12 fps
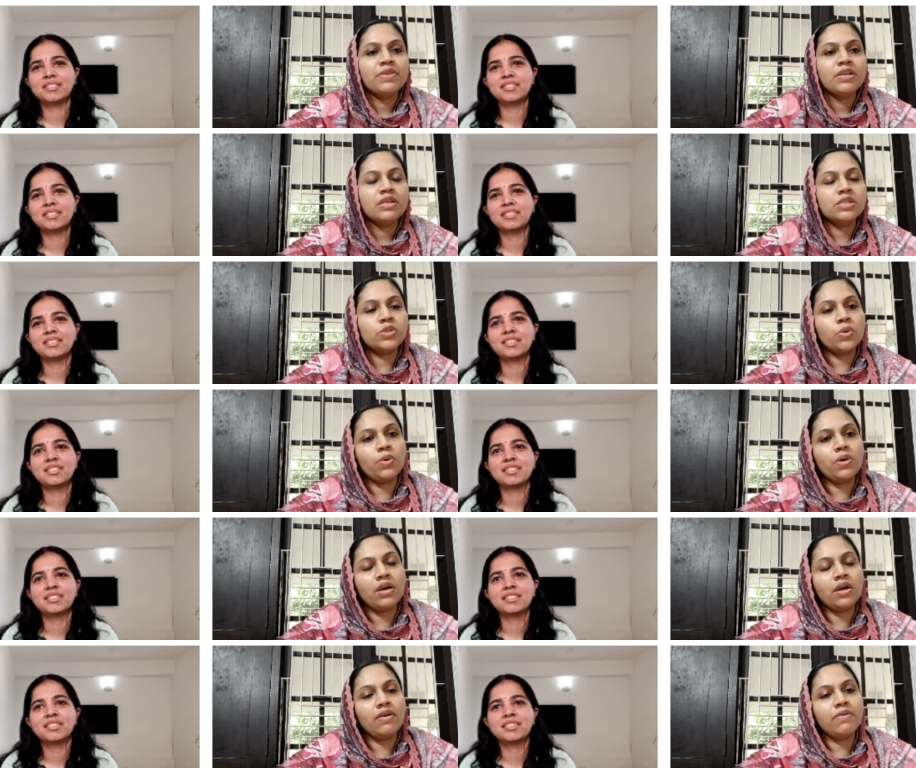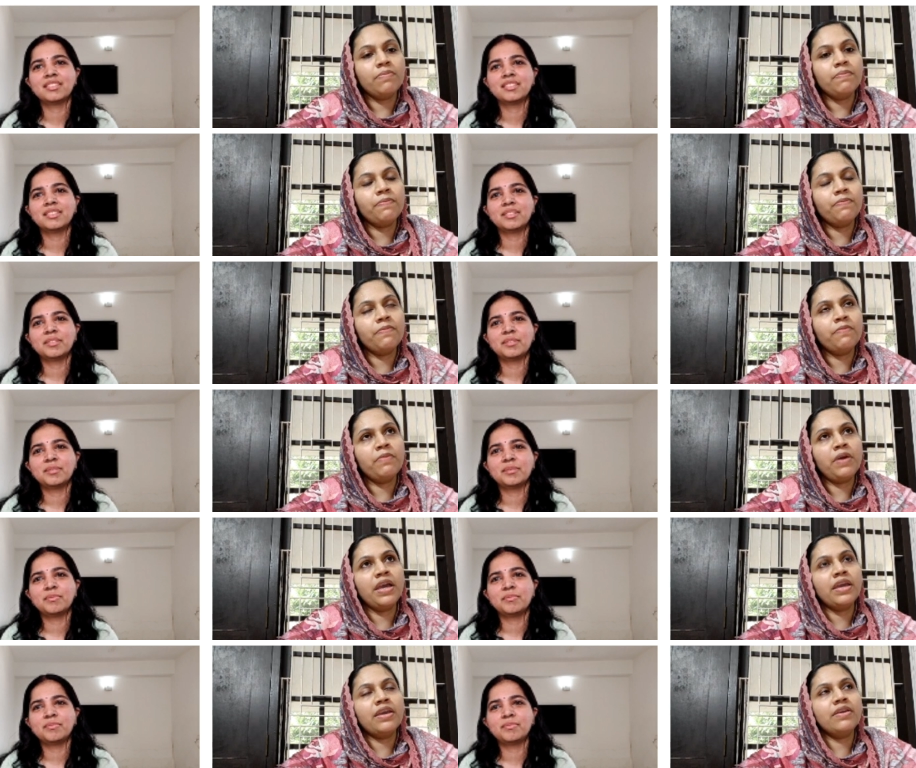Speaker 1: So uh,
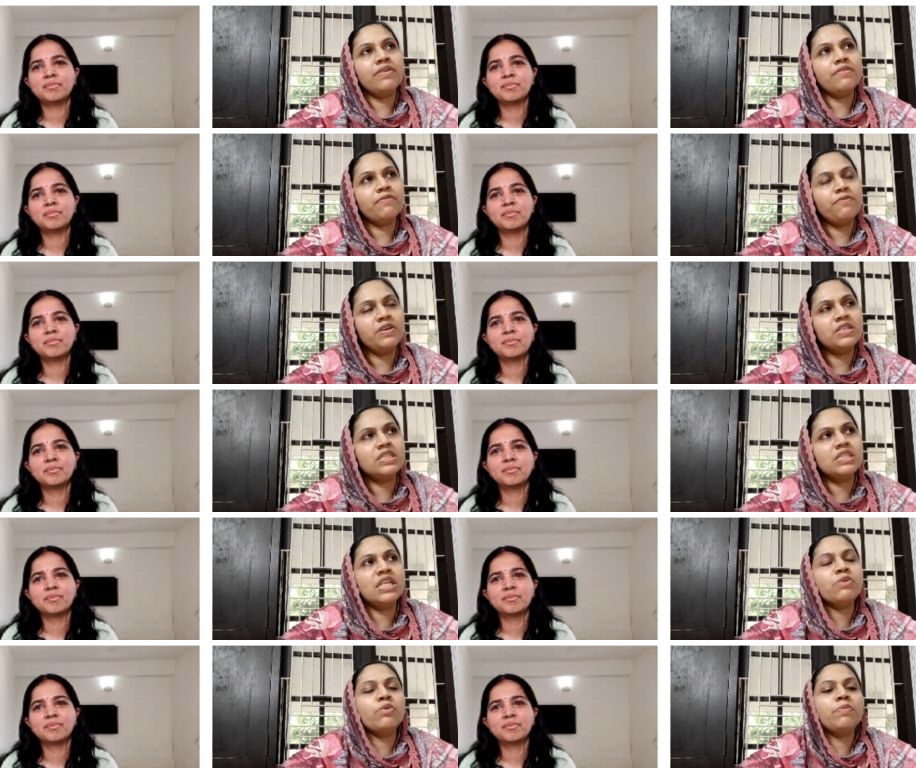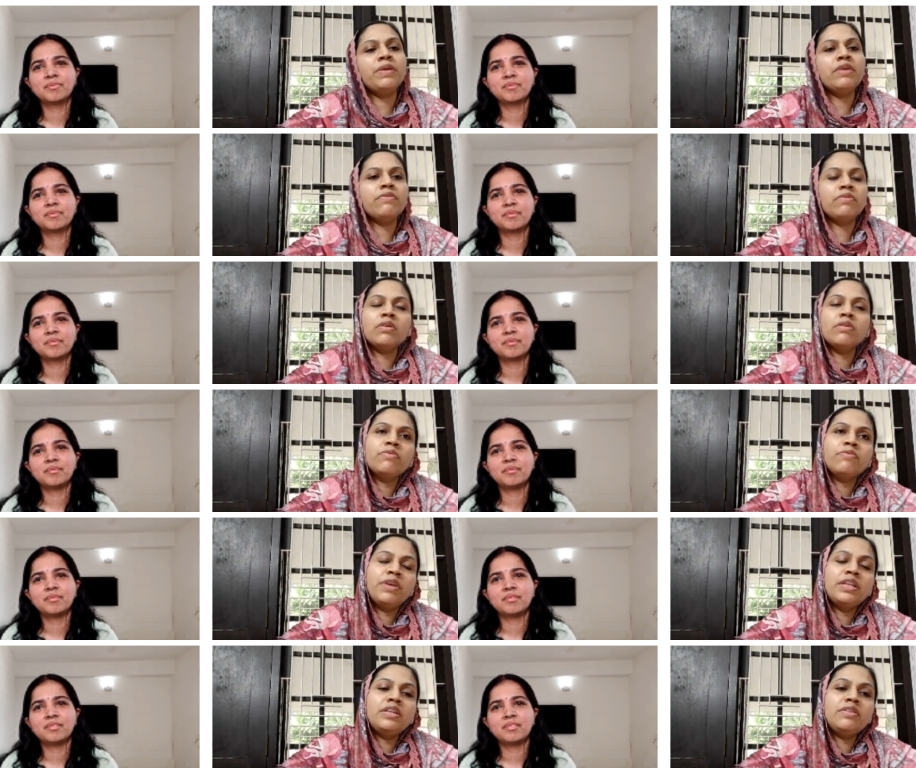my first thing would be
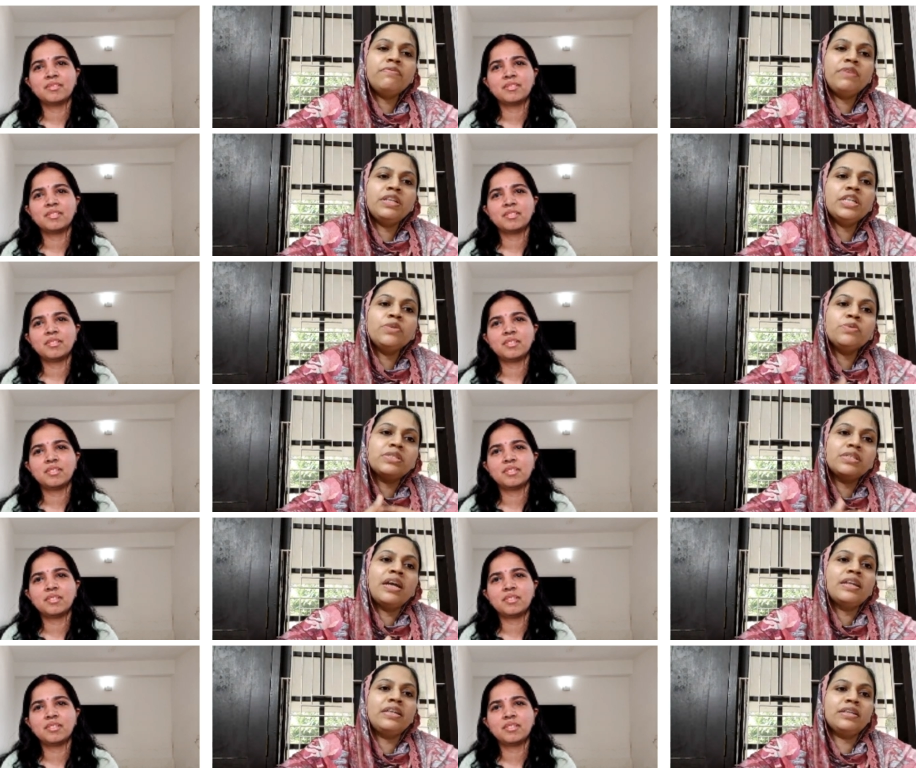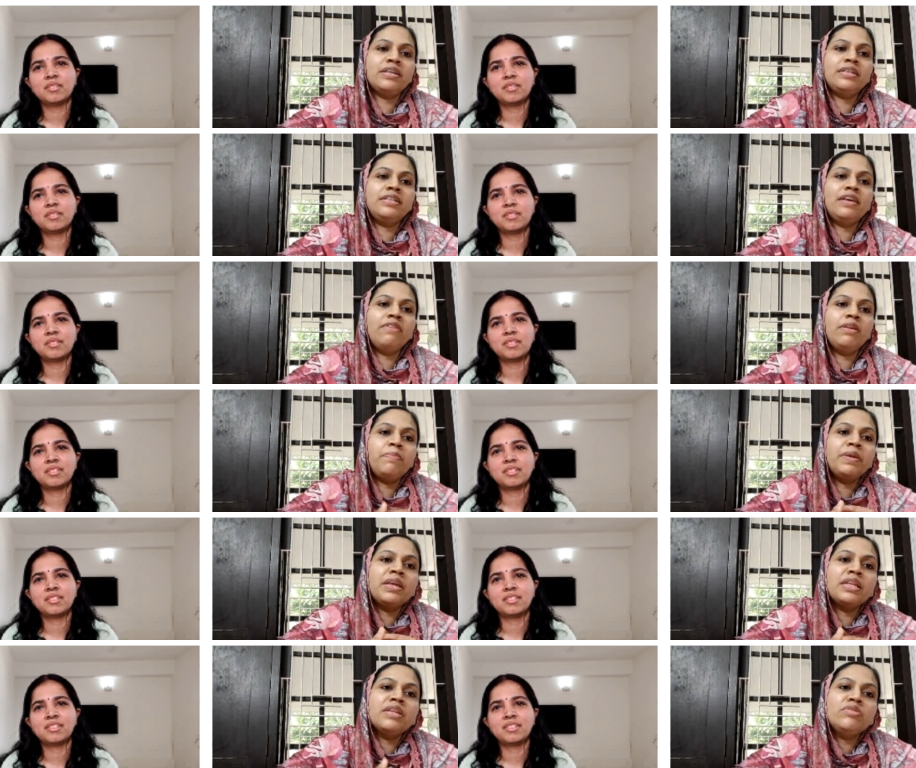when when did you start
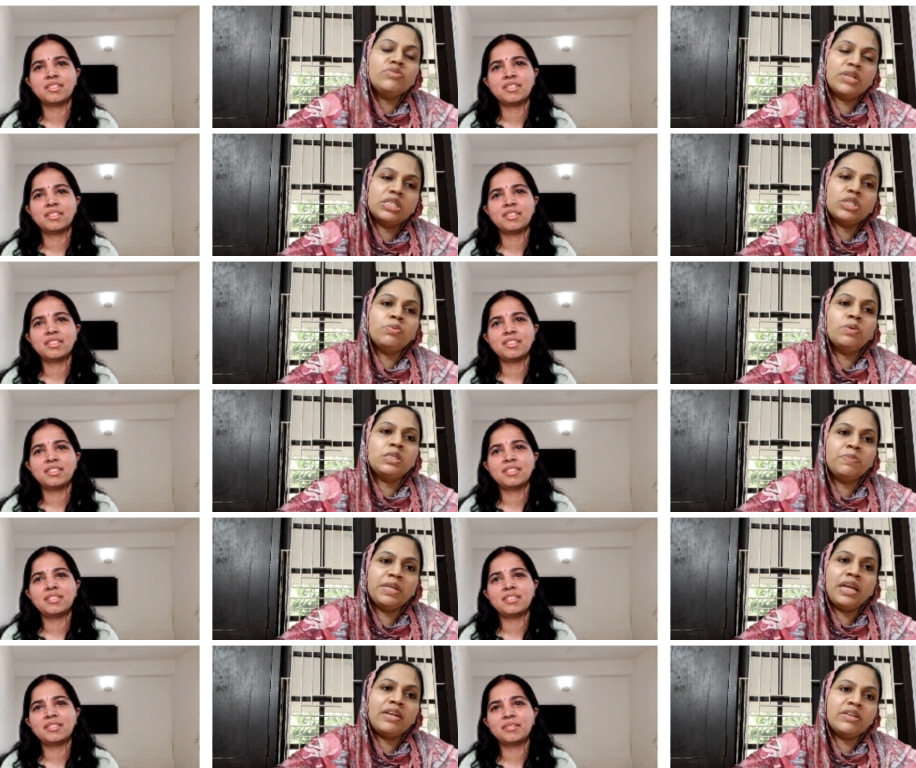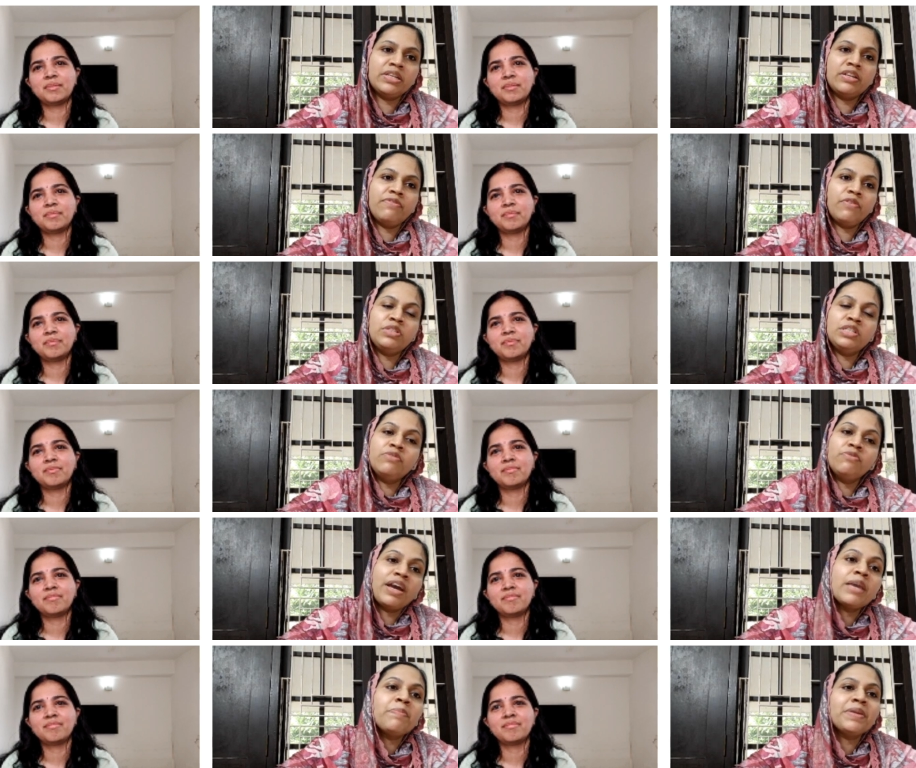developing an interest towards pediatric nephrology and
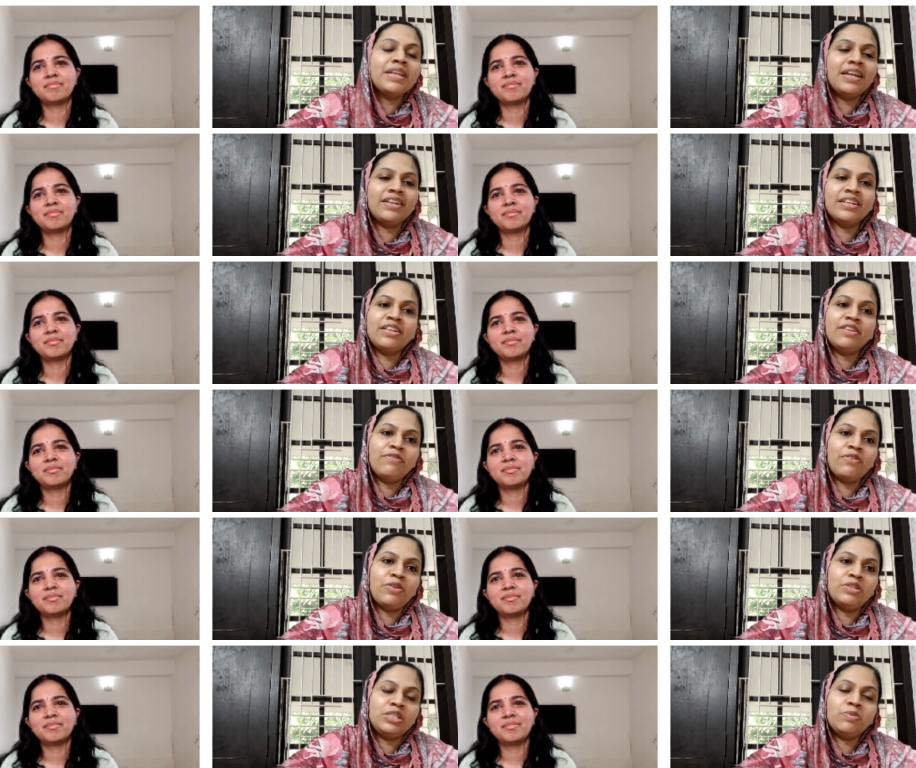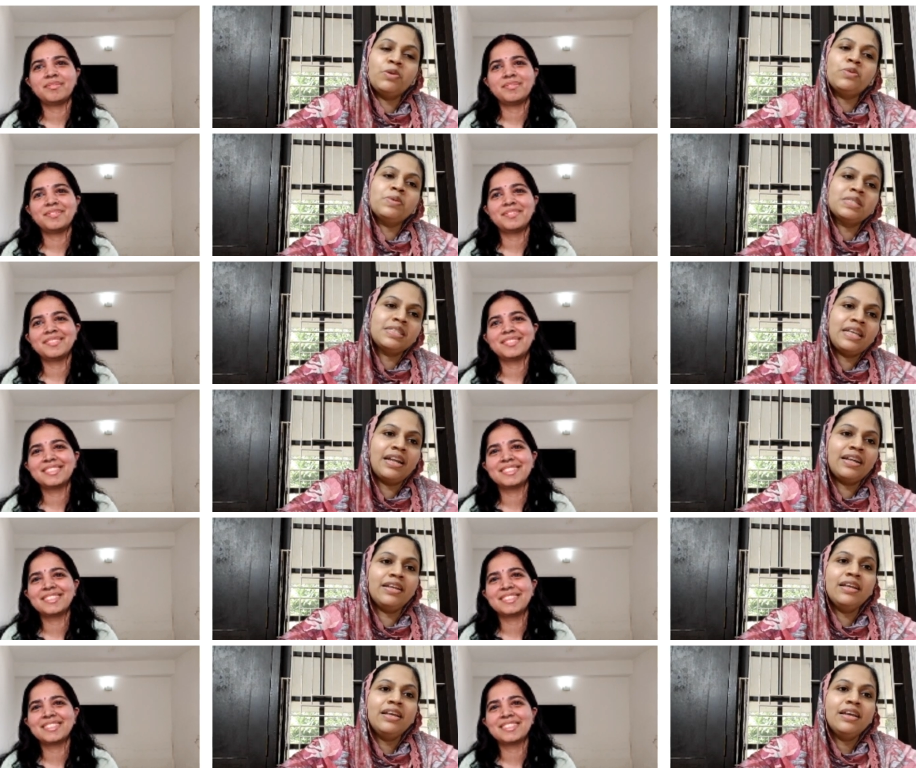why pediatric nephrology? What was
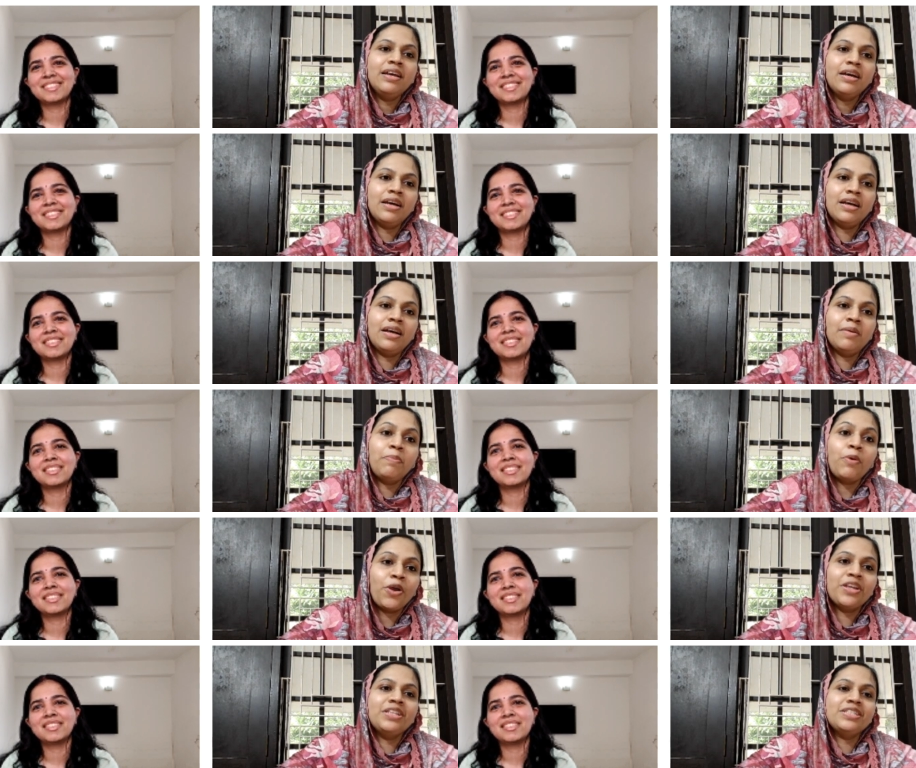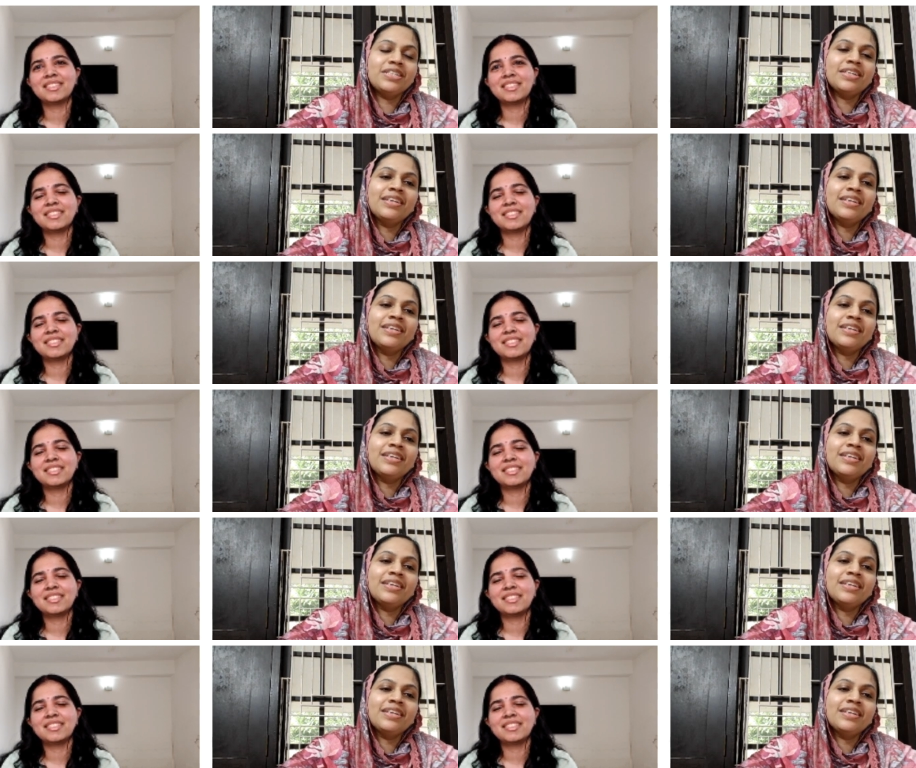that uh, point